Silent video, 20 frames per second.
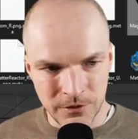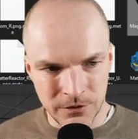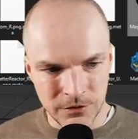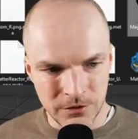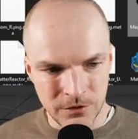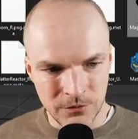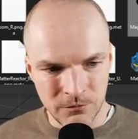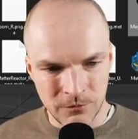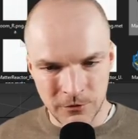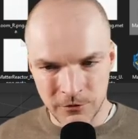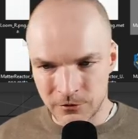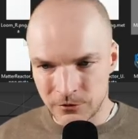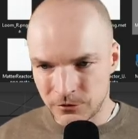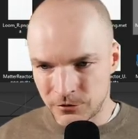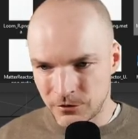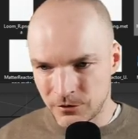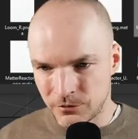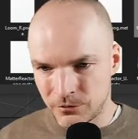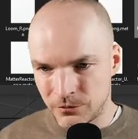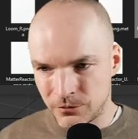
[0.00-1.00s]
I just wanted to
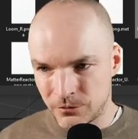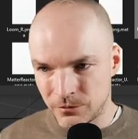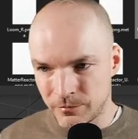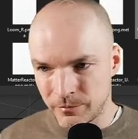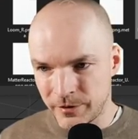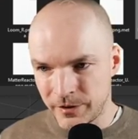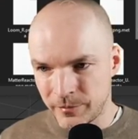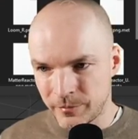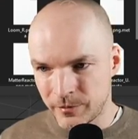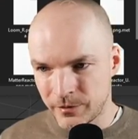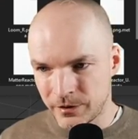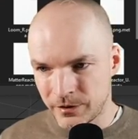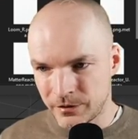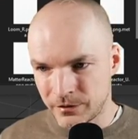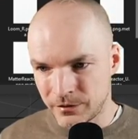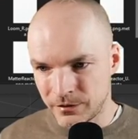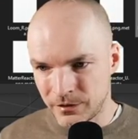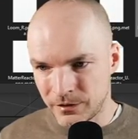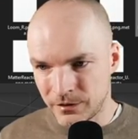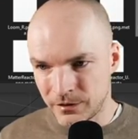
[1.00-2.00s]
show you the
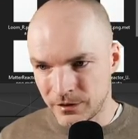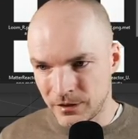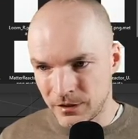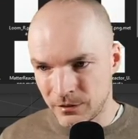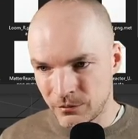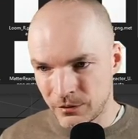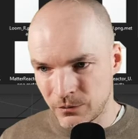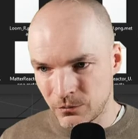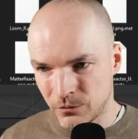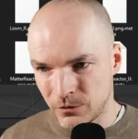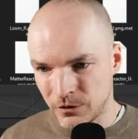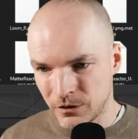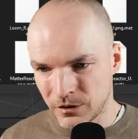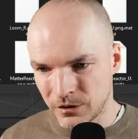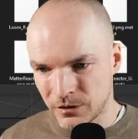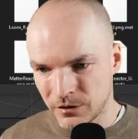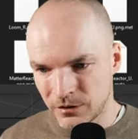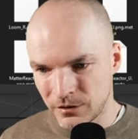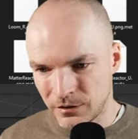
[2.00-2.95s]
pipeline and how I work.